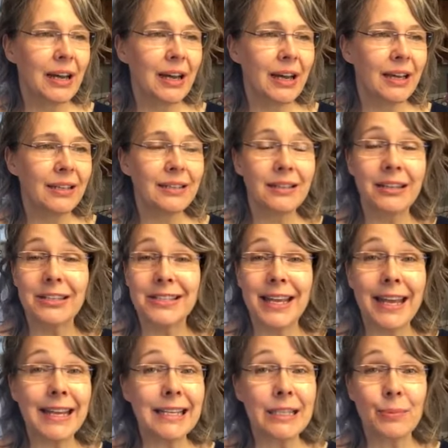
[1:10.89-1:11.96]
and it
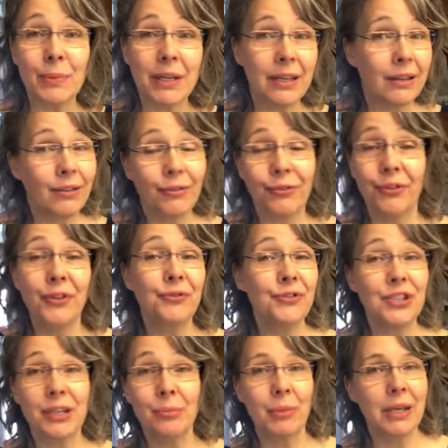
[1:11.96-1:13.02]
takes me
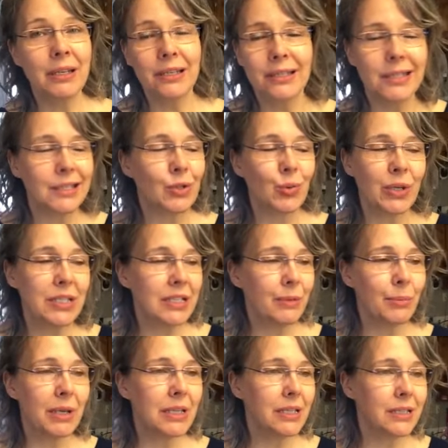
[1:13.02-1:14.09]
15 minutes, 20
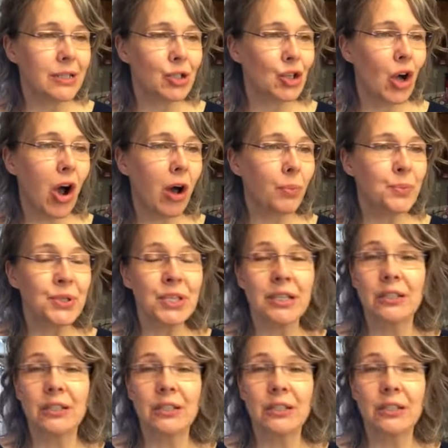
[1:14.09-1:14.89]
minutes tops.